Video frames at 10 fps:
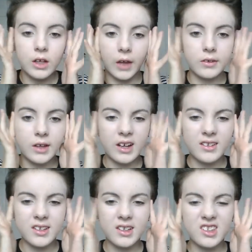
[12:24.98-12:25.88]
And
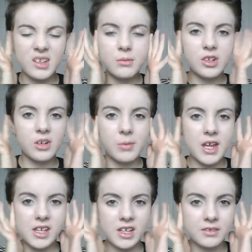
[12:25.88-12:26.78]
this is similar to
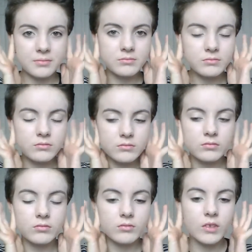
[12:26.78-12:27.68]
baking.
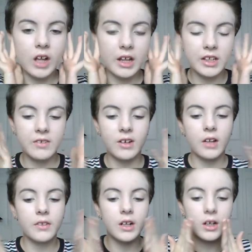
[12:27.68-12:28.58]
I leave it
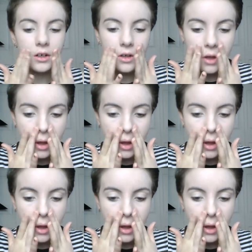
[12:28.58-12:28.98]
on there.